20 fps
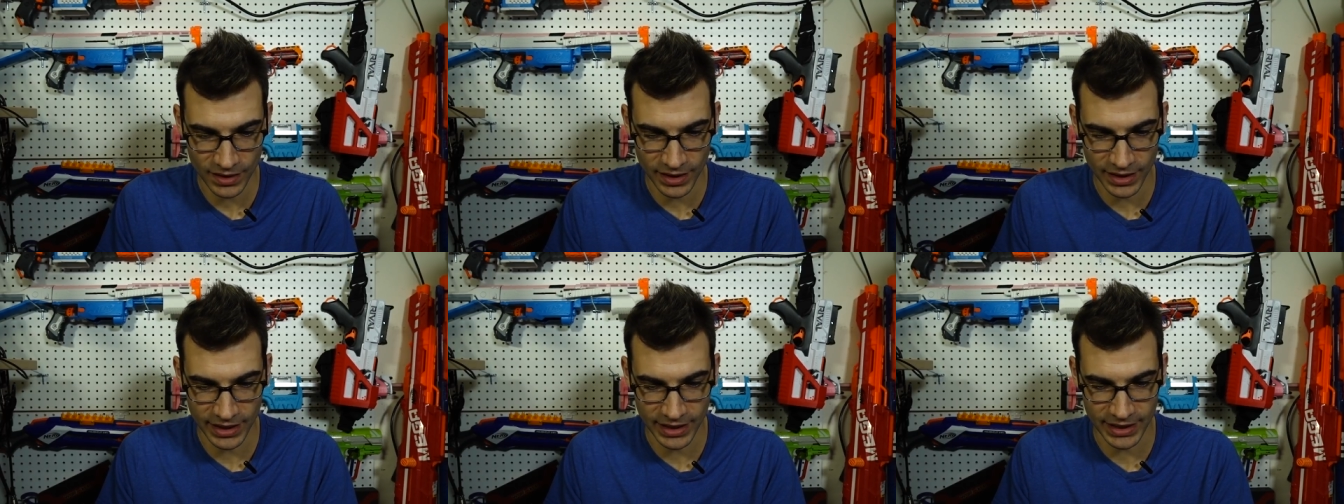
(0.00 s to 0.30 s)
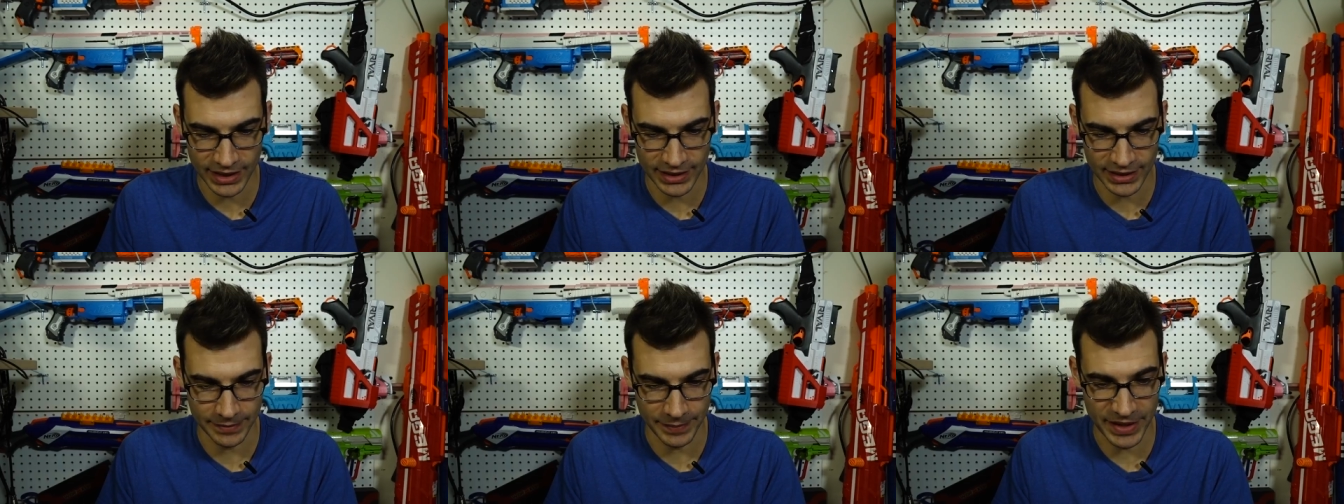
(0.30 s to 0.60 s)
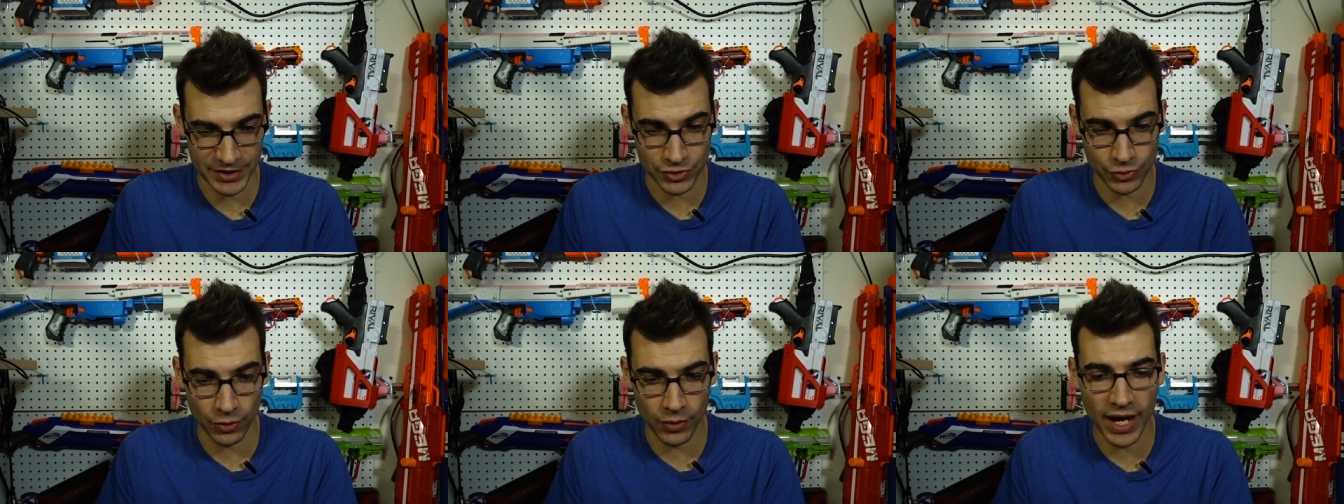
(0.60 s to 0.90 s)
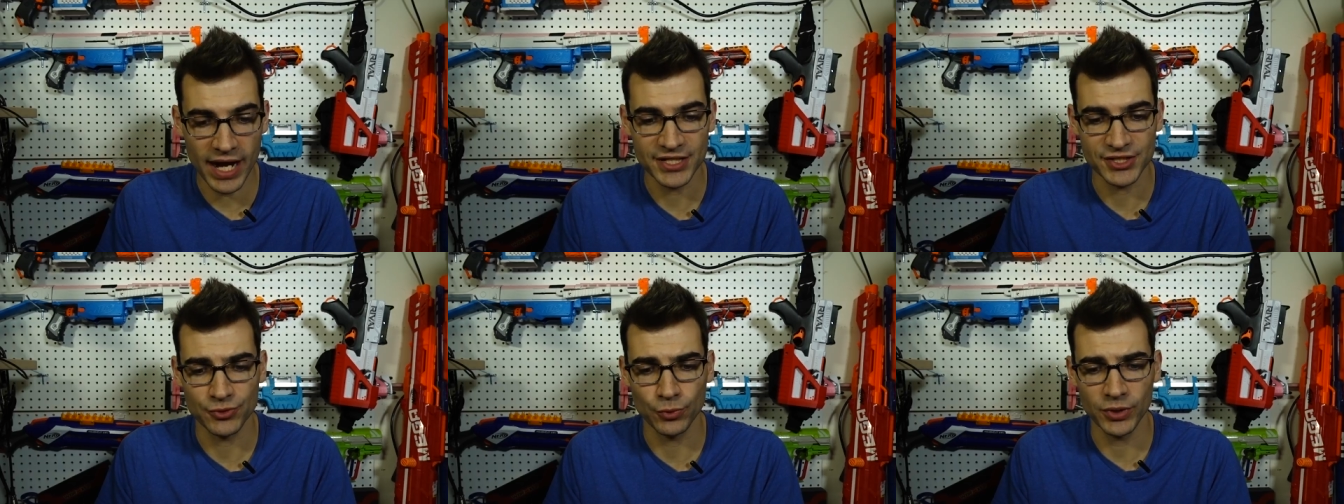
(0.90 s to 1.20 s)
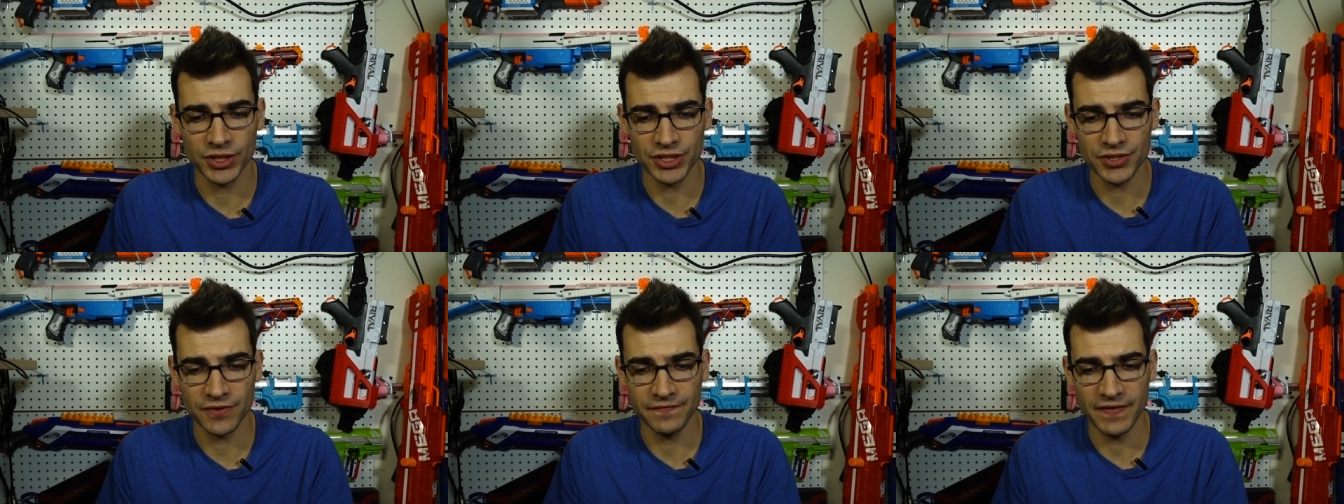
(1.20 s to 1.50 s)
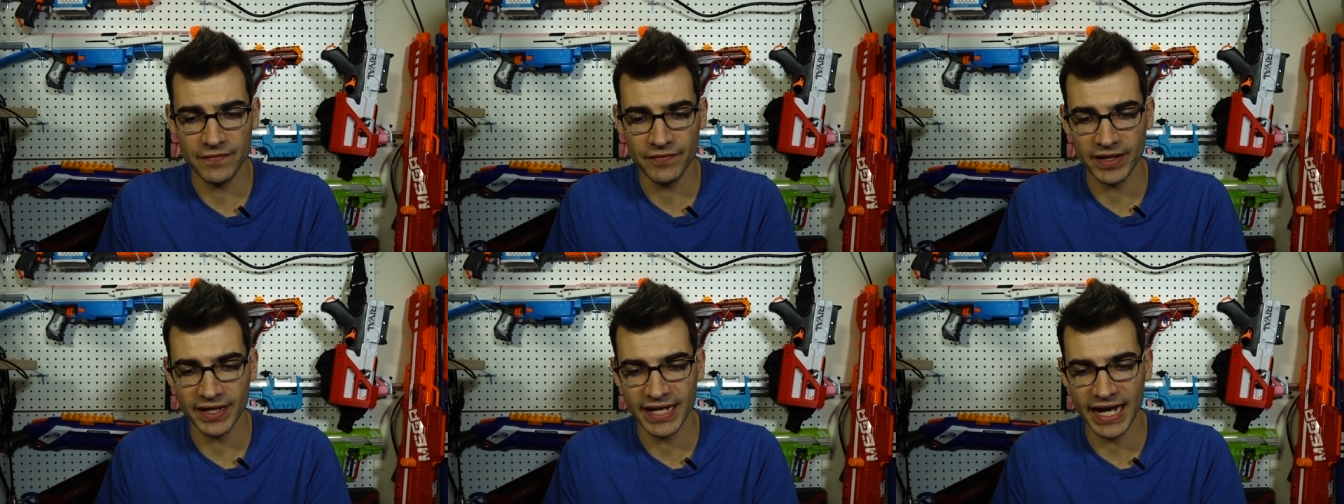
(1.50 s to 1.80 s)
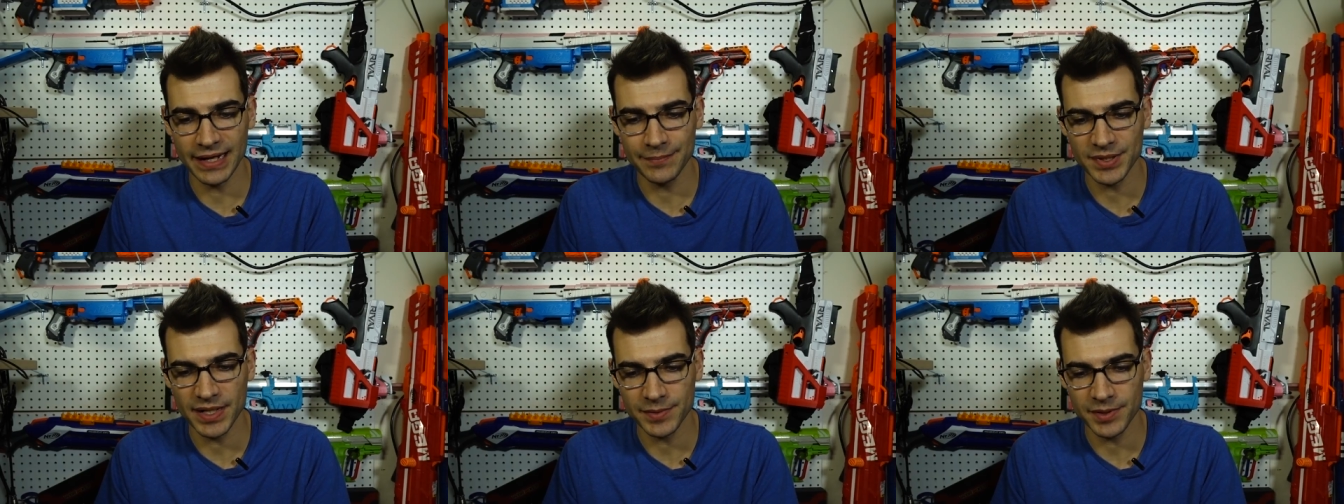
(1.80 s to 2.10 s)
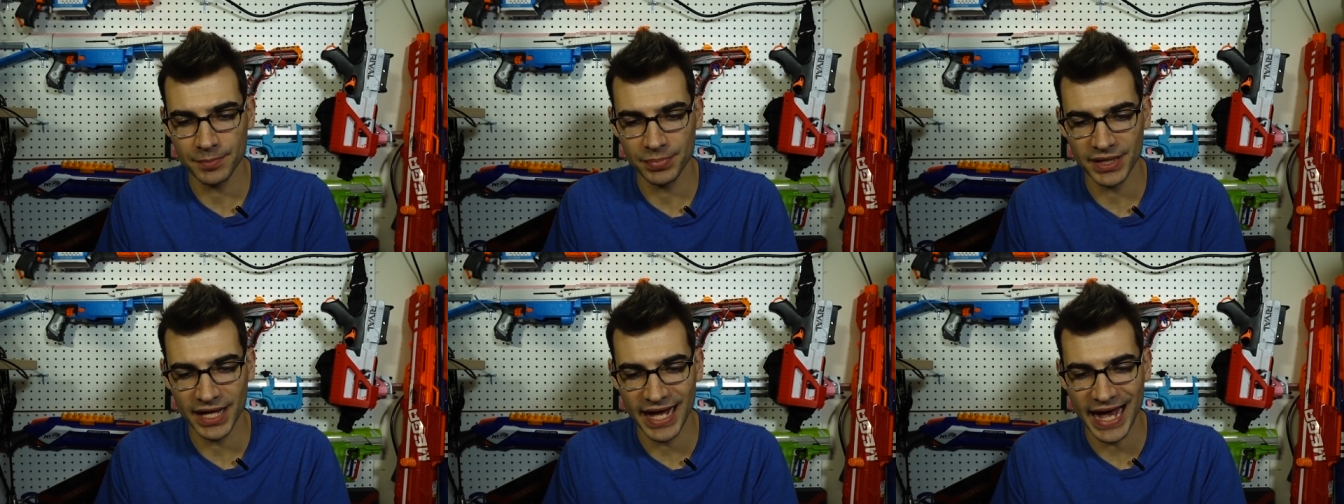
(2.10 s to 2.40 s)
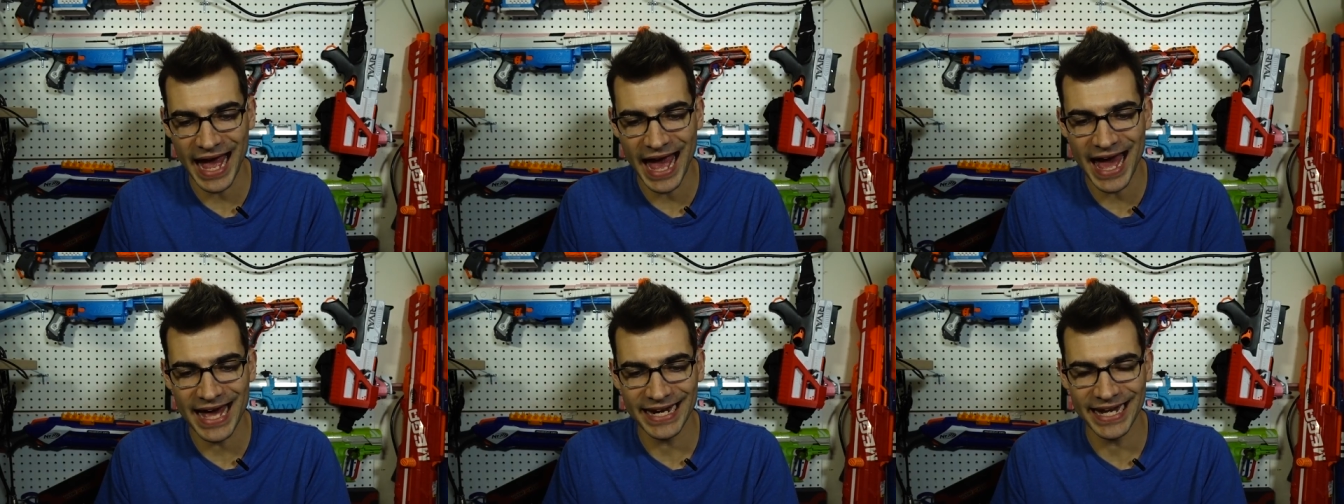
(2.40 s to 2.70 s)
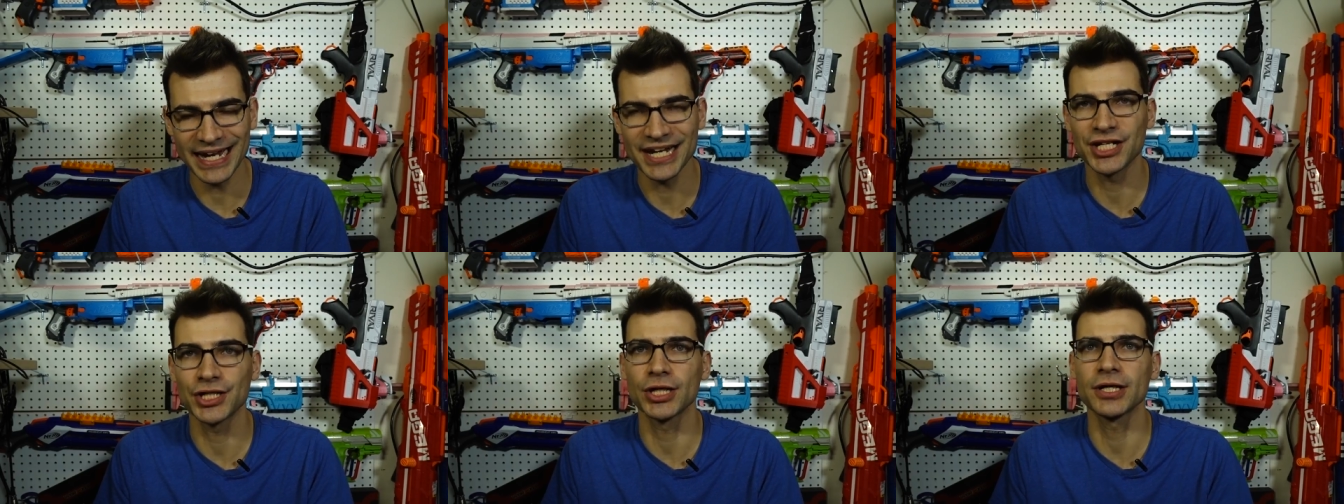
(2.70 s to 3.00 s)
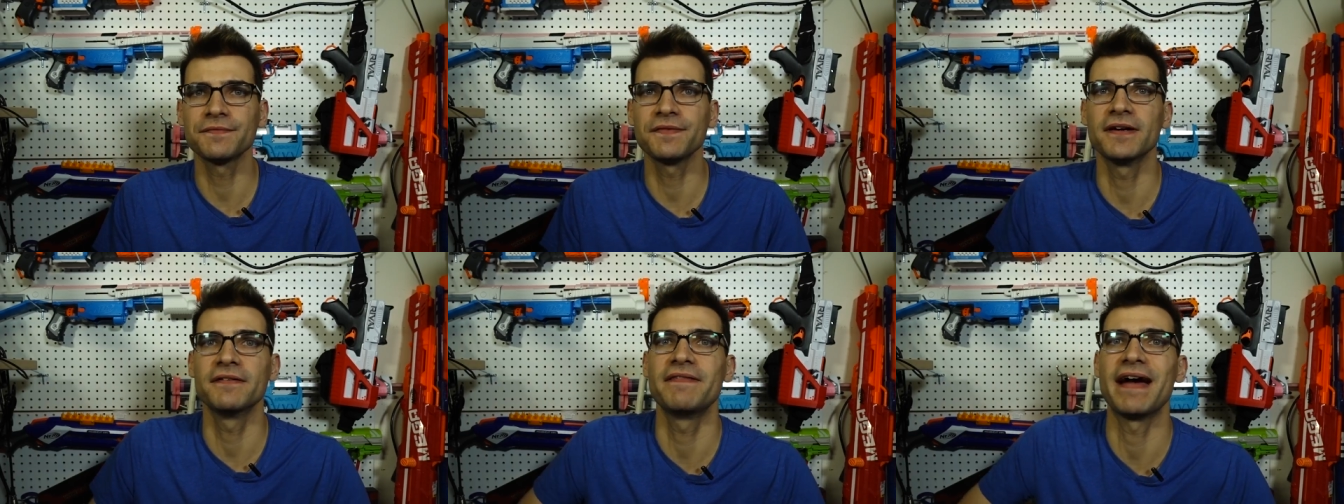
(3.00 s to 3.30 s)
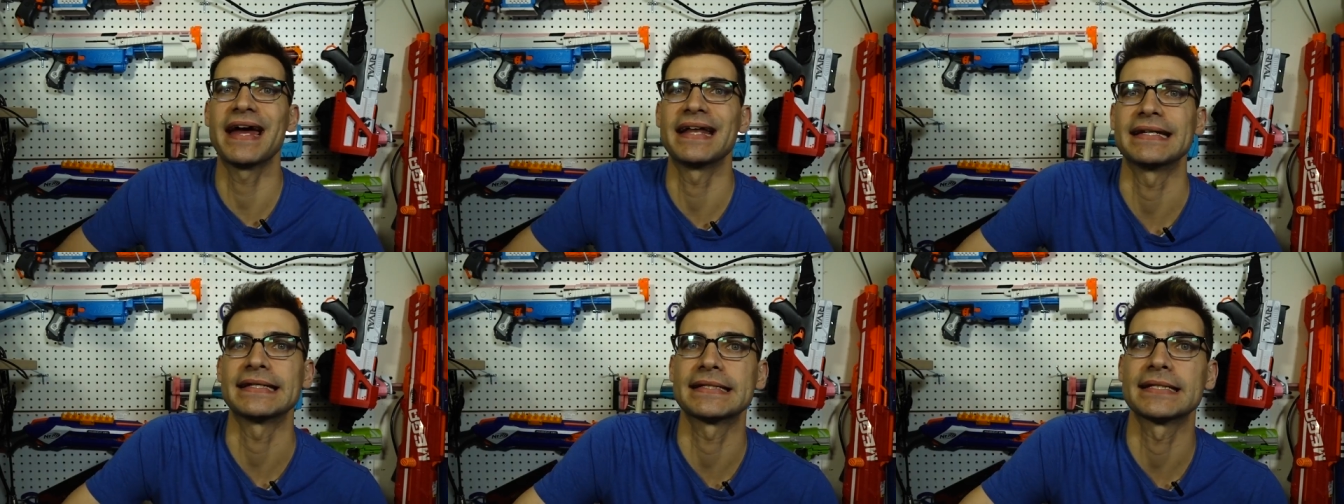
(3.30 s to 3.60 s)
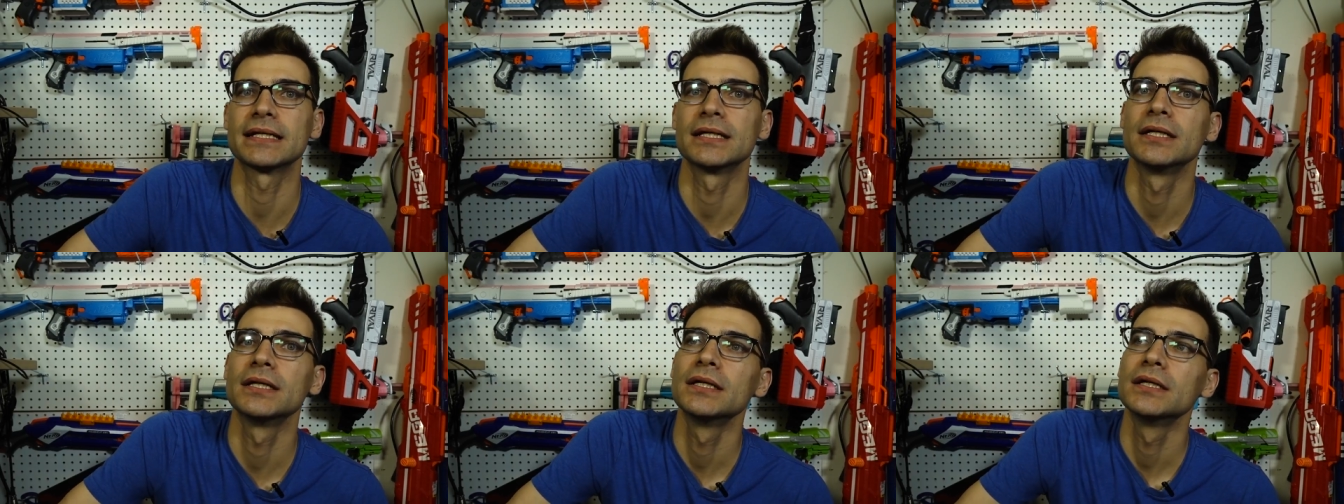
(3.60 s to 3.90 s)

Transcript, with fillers: Uh, Patrick Ross, what is your favorite game type to play at a Nerf event?